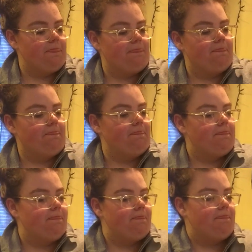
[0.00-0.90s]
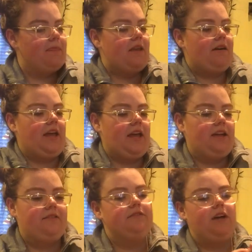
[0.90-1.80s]
one. Okay.
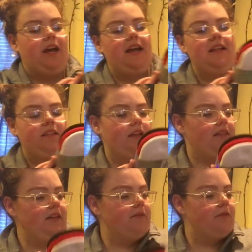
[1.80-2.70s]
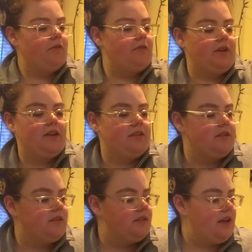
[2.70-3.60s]
I think we're moving on
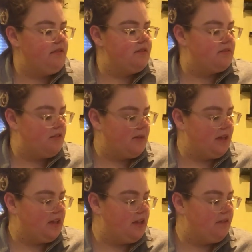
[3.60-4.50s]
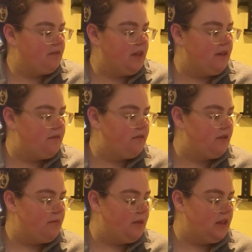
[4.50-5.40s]
to, that was all my gifts,
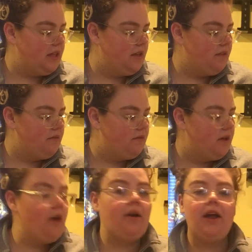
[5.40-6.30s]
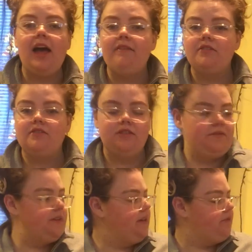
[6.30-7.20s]
I believe. Oh, and I have a
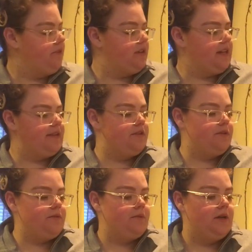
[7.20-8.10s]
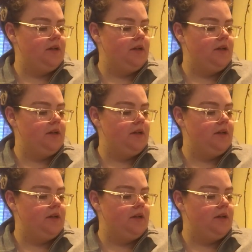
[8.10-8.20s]
certificate for a tattoo